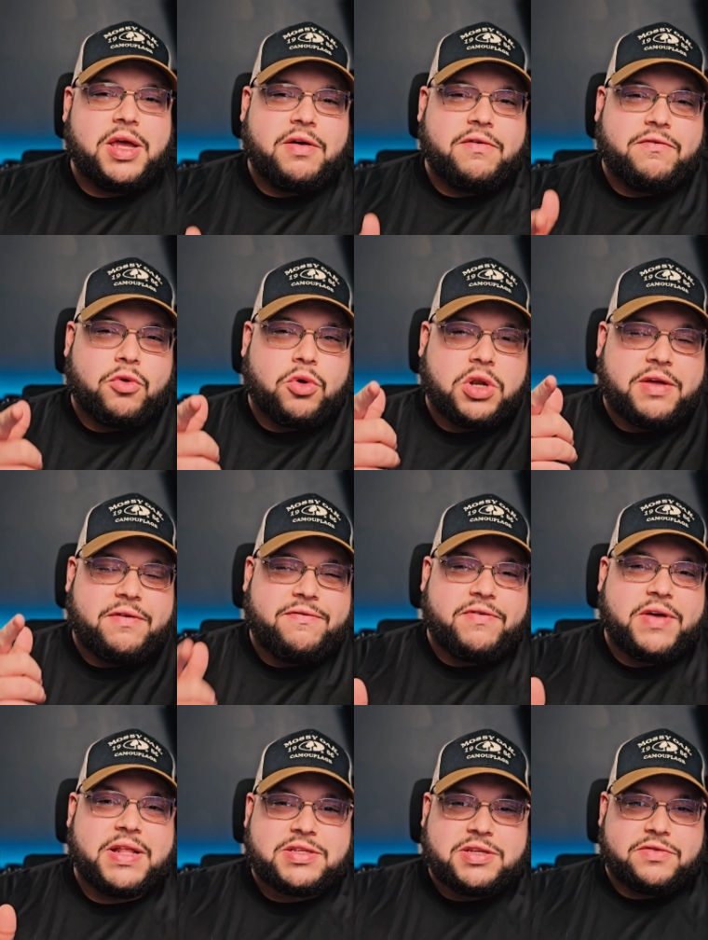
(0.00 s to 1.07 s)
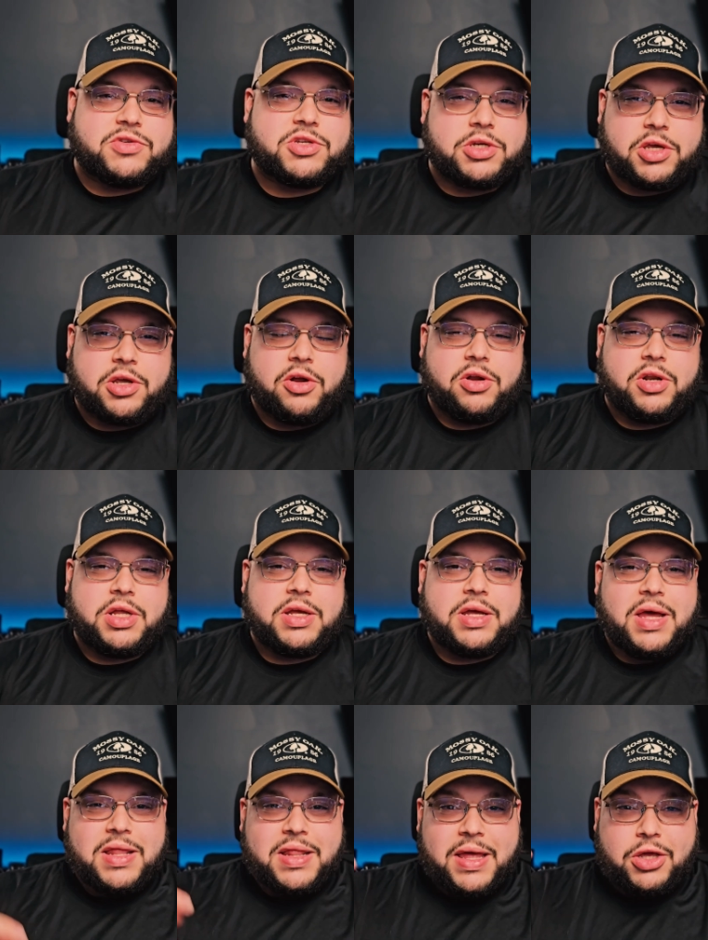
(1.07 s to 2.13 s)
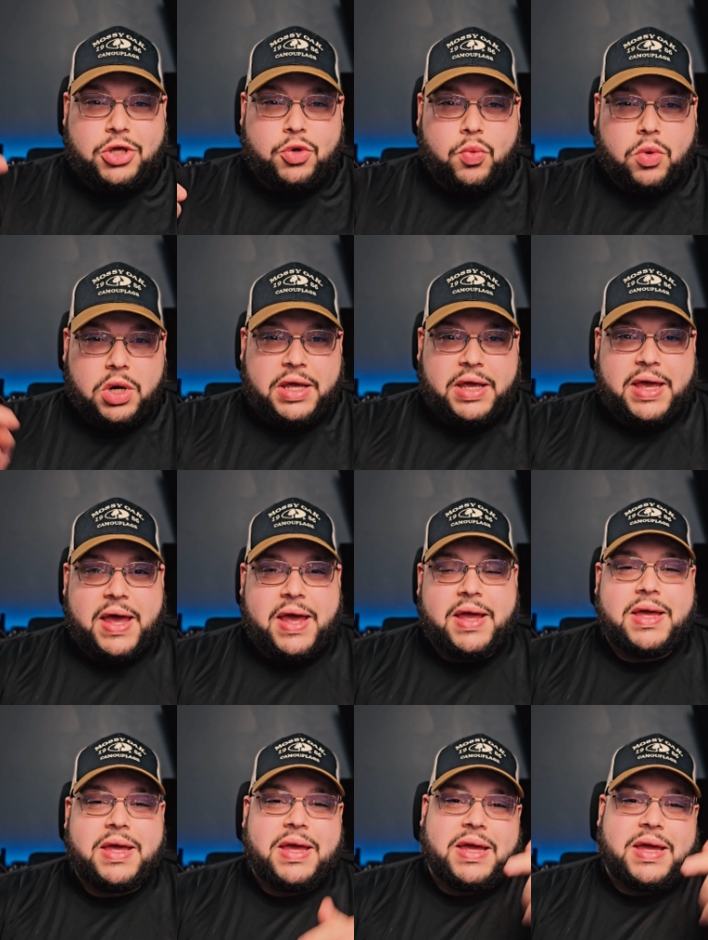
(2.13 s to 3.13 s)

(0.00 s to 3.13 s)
for defensive security that you want to get